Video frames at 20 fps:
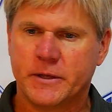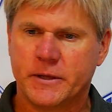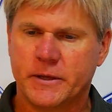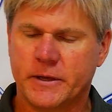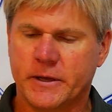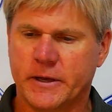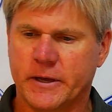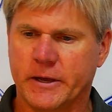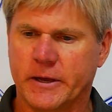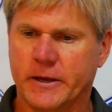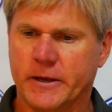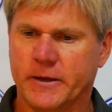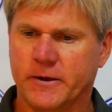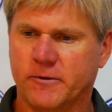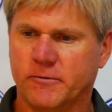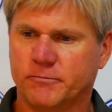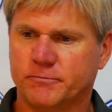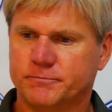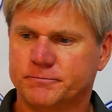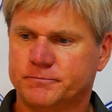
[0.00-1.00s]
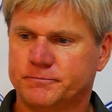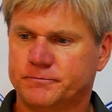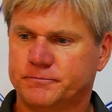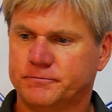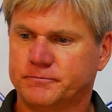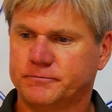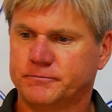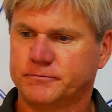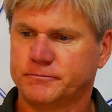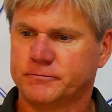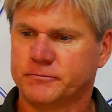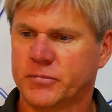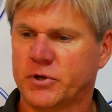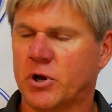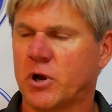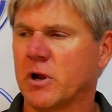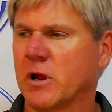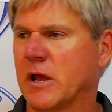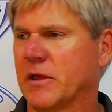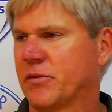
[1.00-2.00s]
But
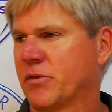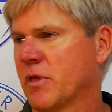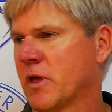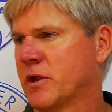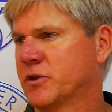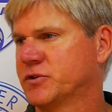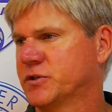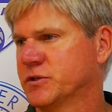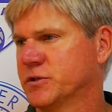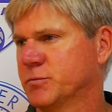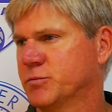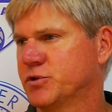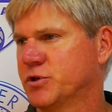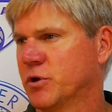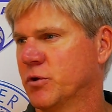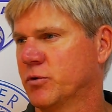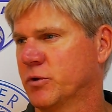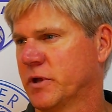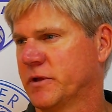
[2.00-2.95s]
our athleticism showed,